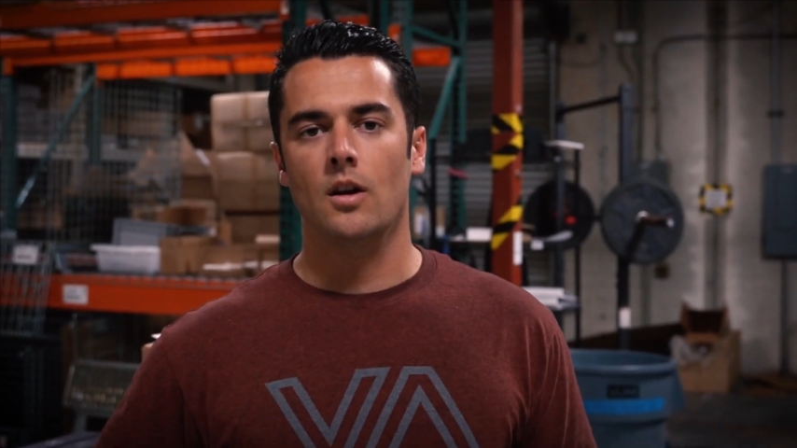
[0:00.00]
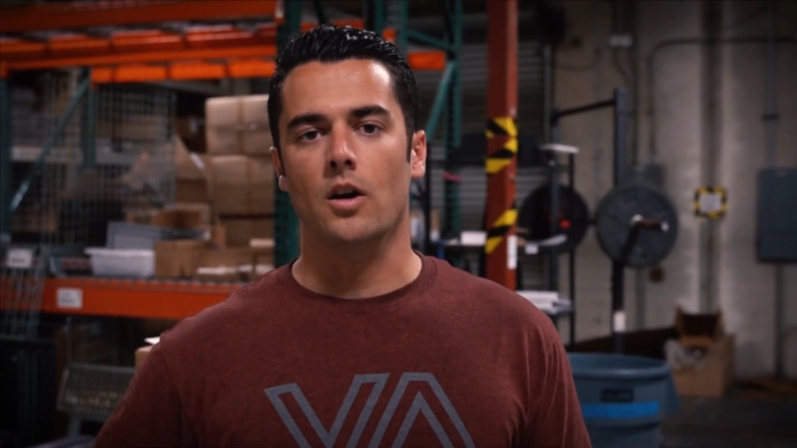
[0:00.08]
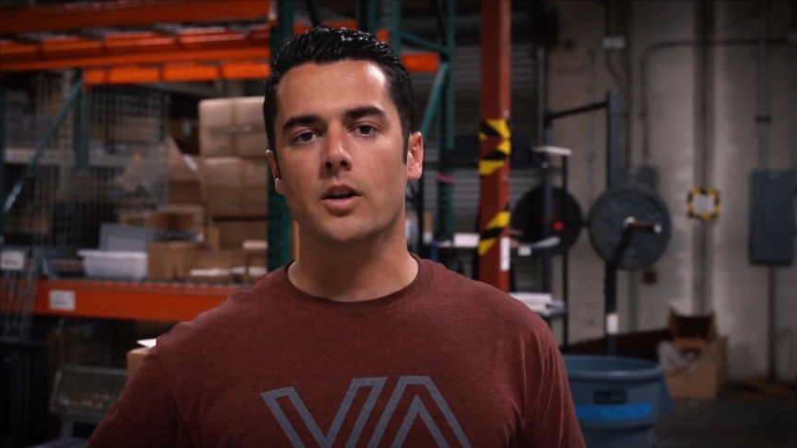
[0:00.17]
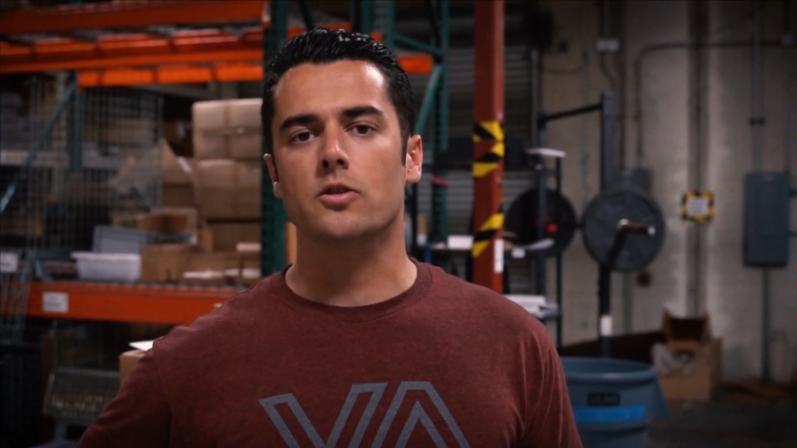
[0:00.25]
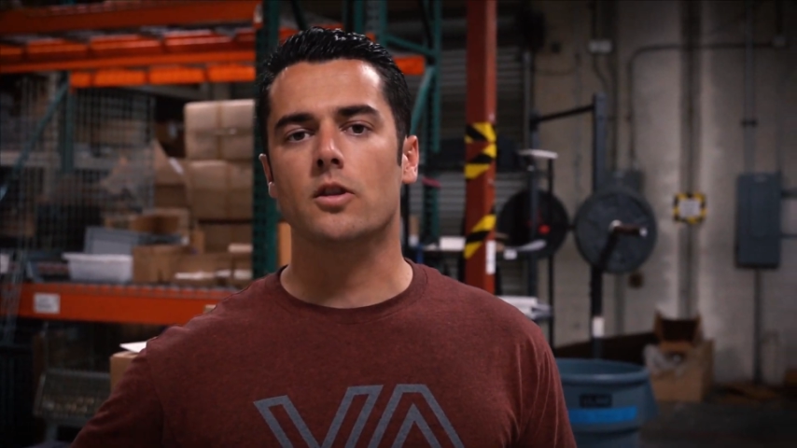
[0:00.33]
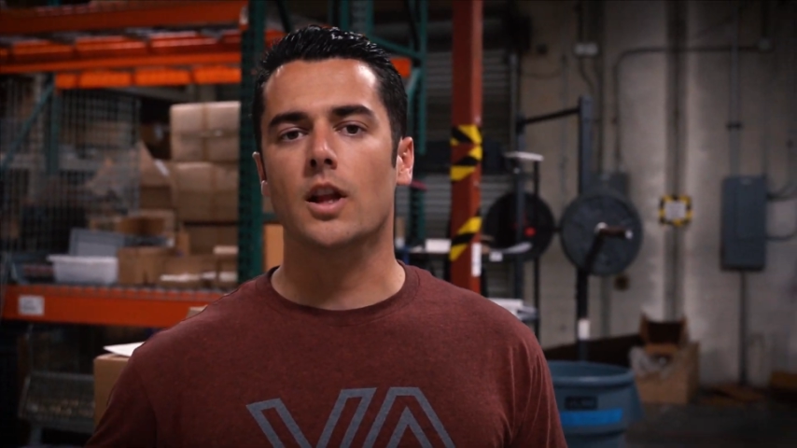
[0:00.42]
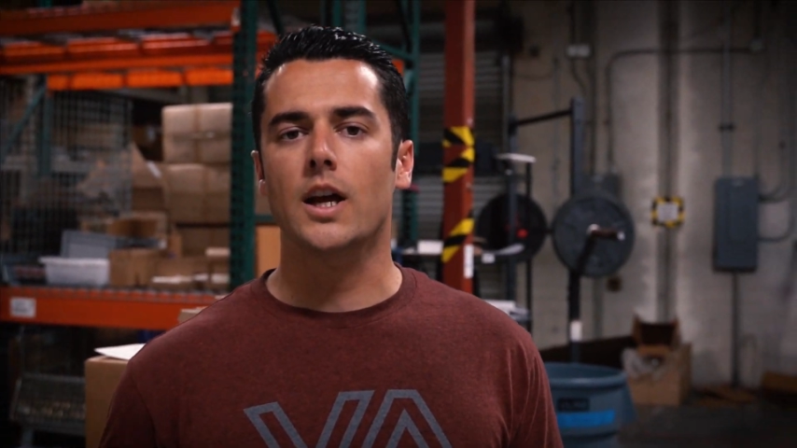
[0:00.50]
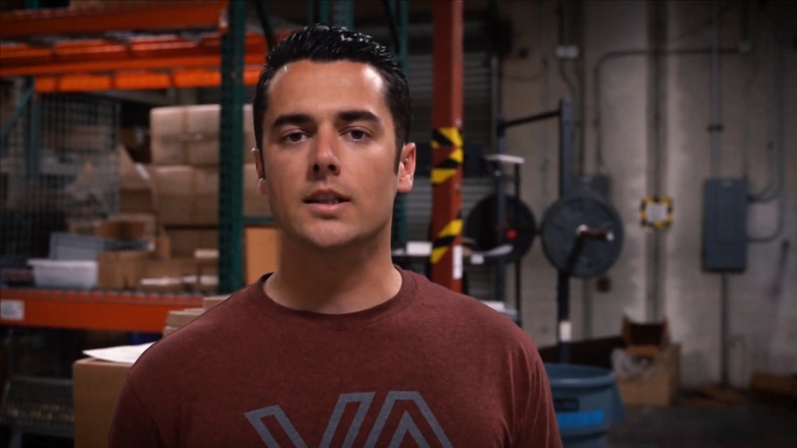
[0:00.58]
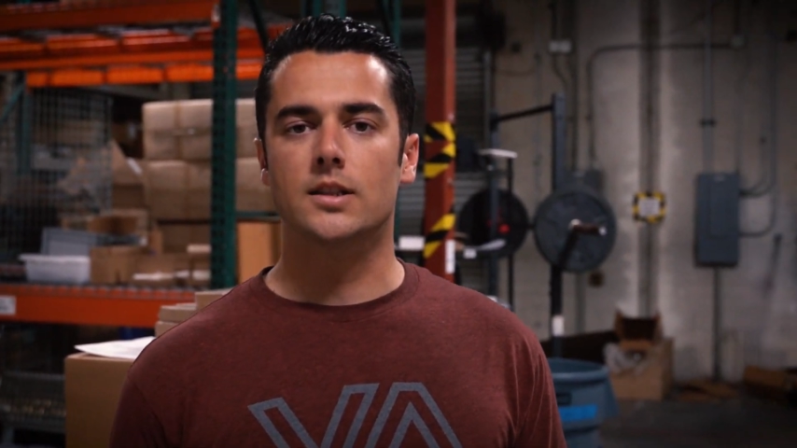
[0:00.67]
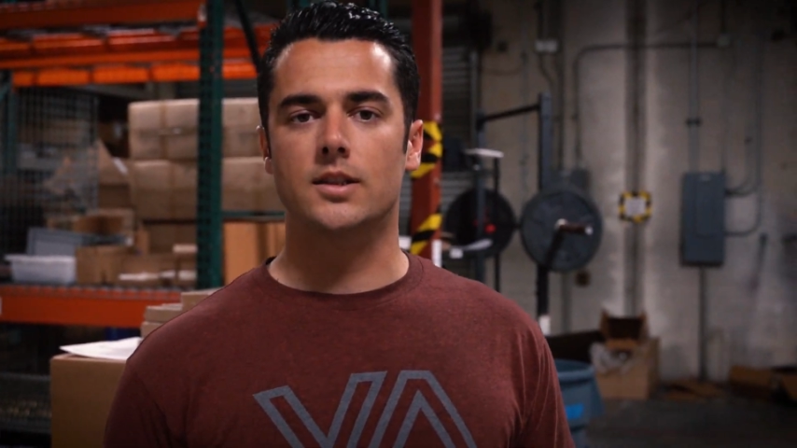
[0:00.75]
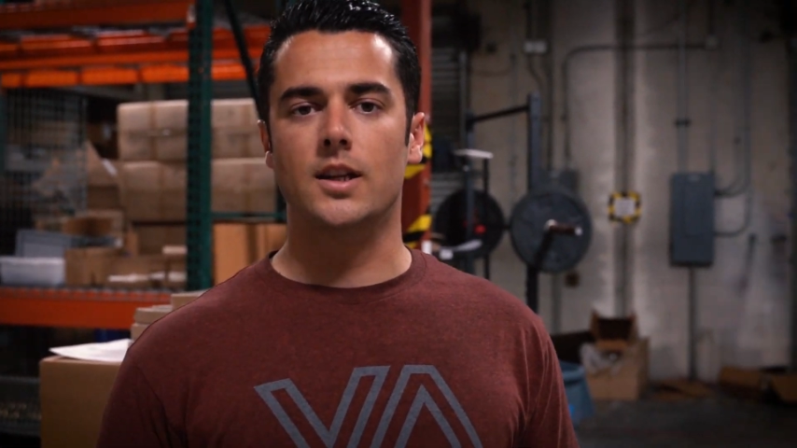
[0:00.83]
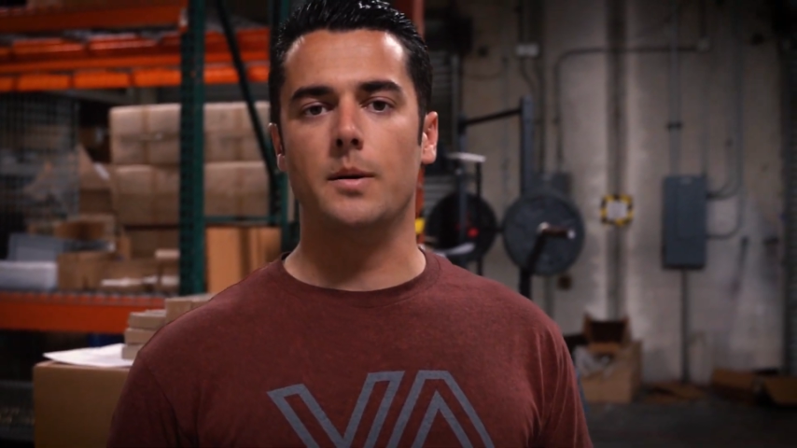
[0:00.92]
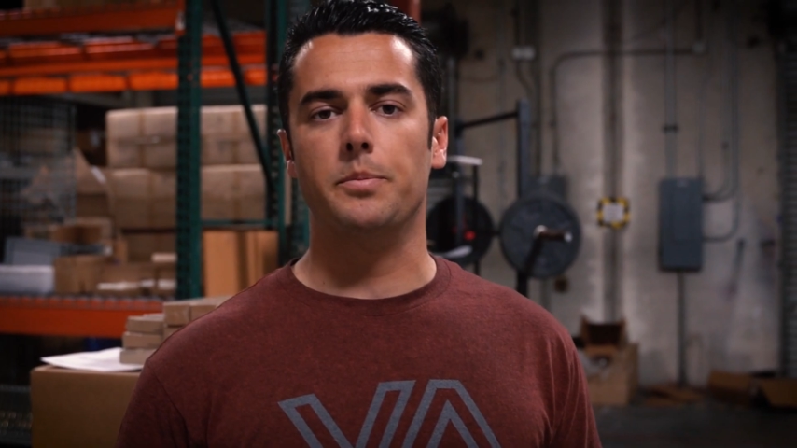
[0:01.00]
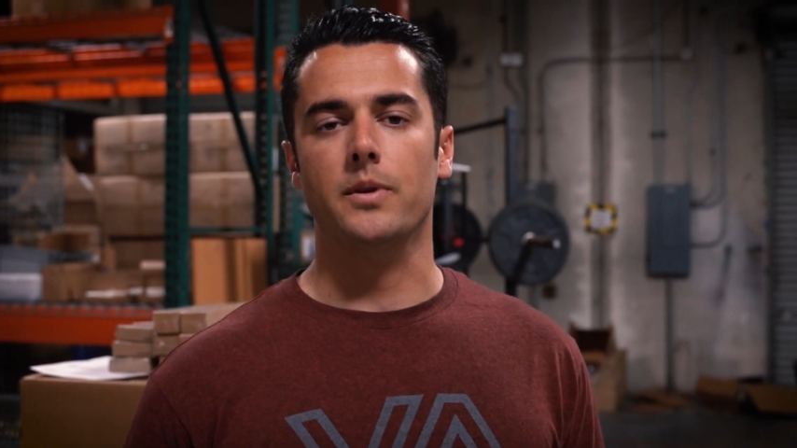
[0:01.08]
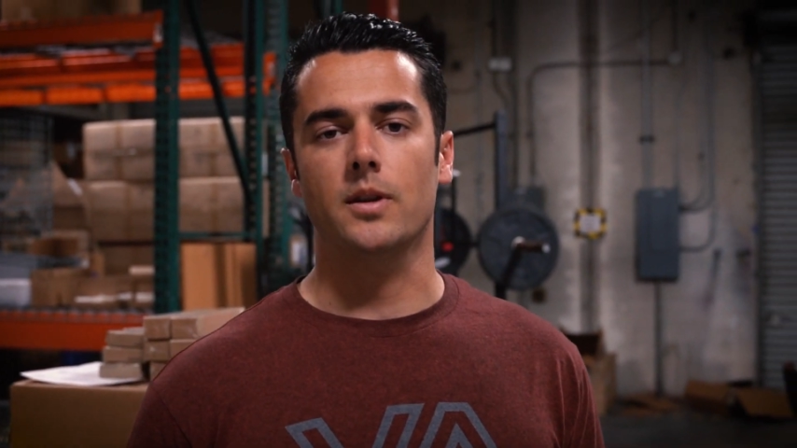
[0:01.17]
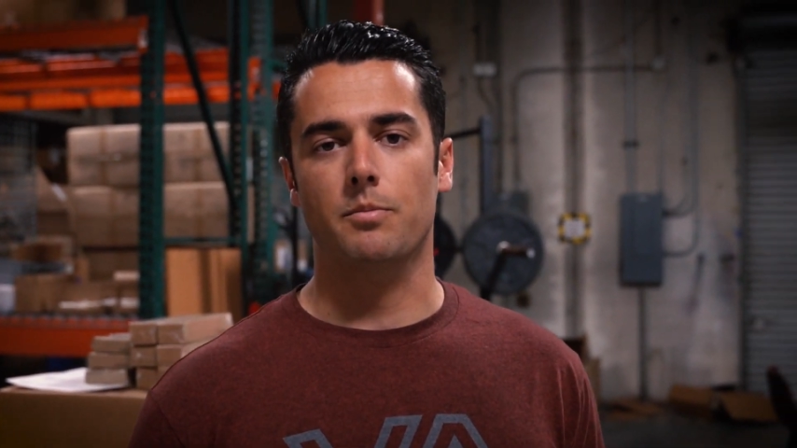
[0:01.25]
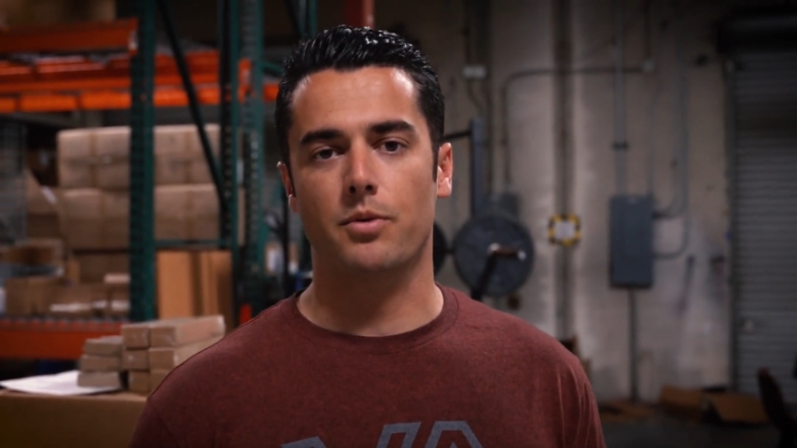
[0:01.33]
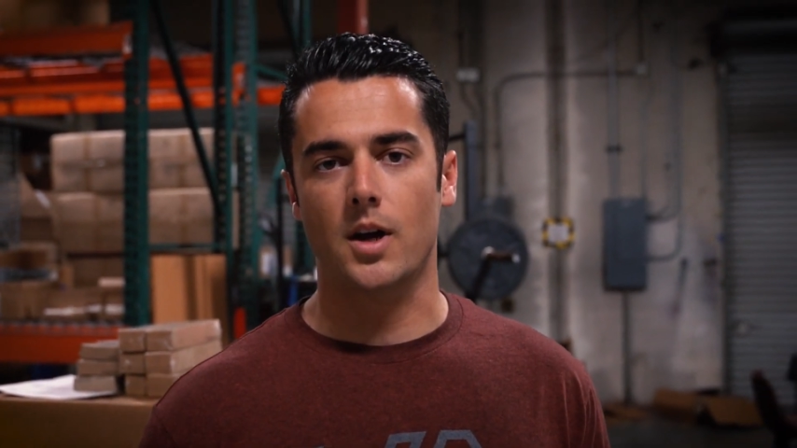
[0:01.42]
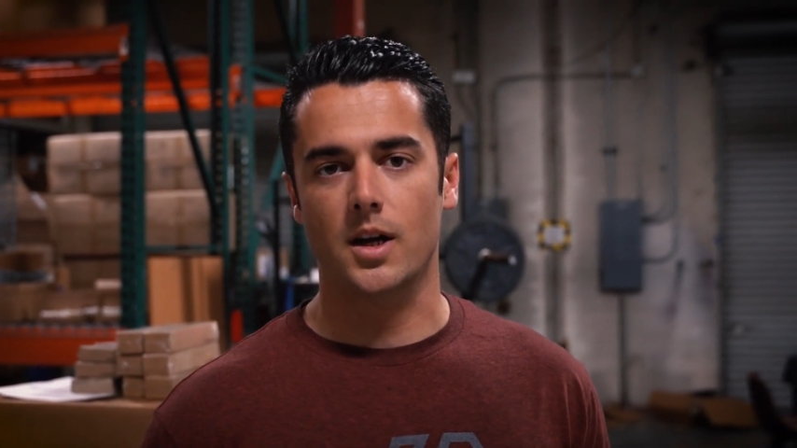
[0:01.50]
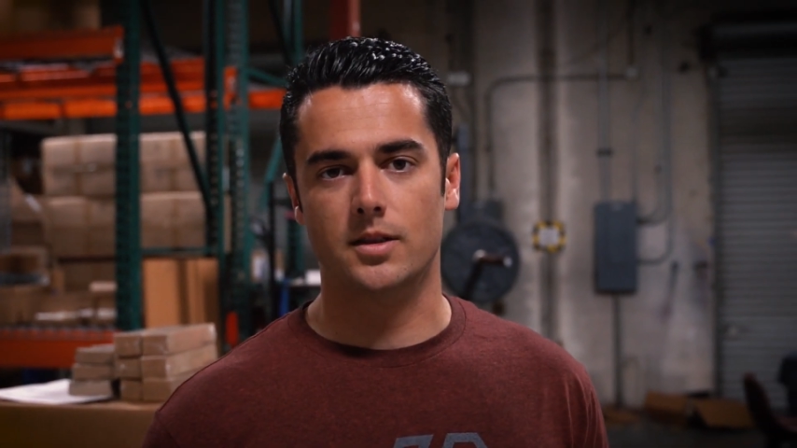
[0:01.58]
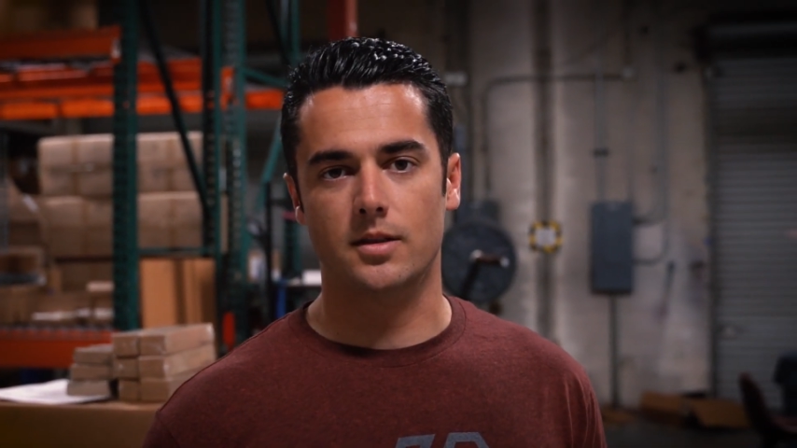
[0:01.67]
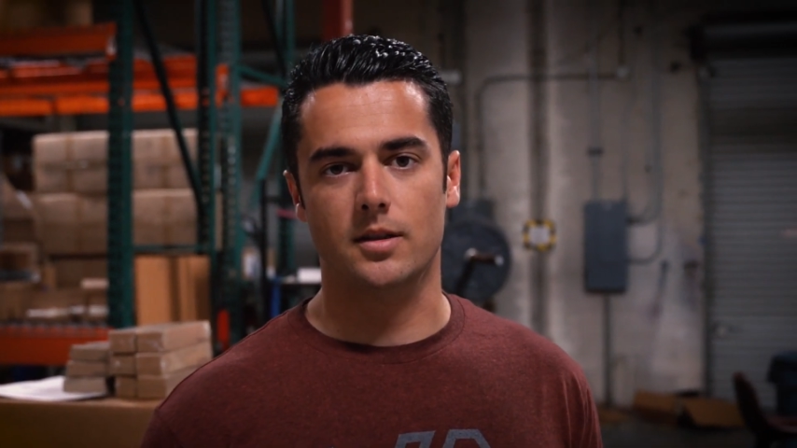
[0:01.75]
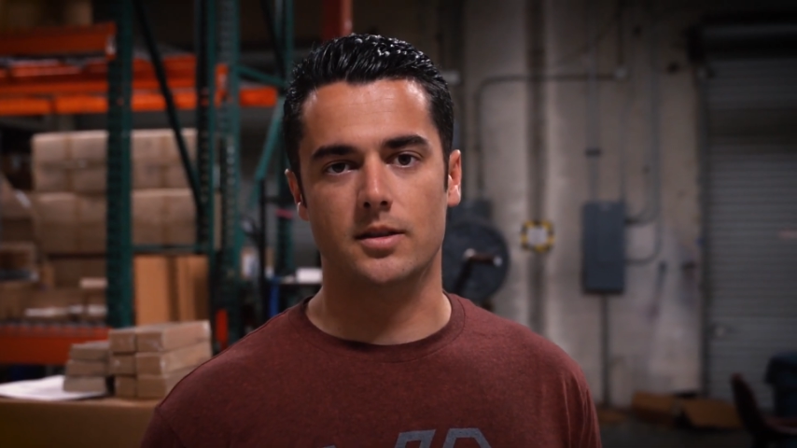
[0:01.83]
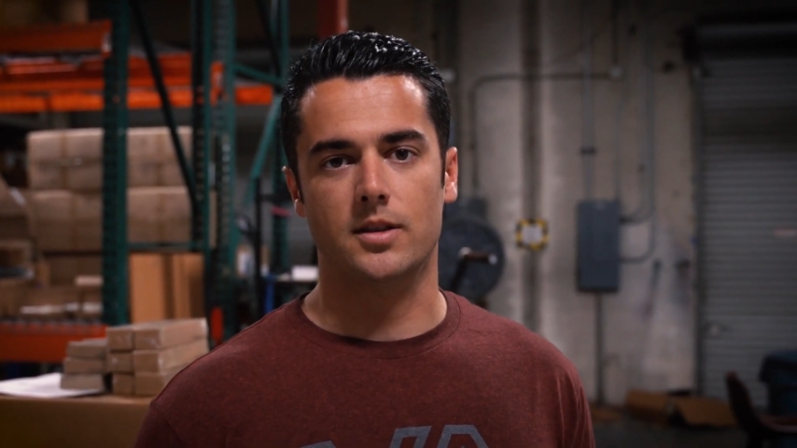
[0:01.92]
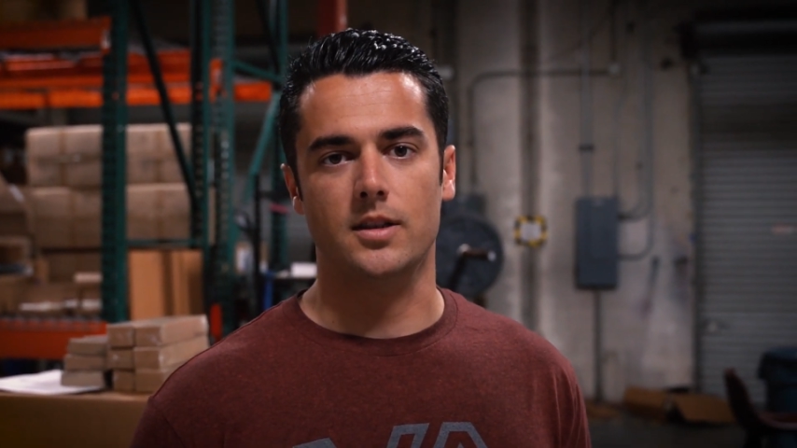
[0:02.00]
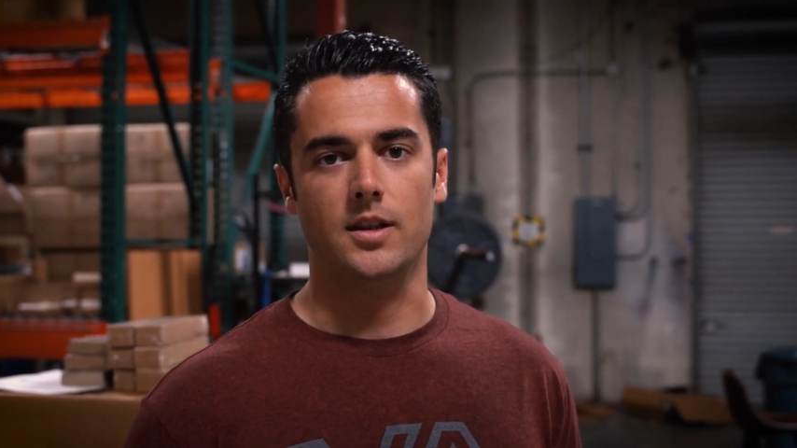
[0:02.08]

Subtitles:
All right, so the last step in the process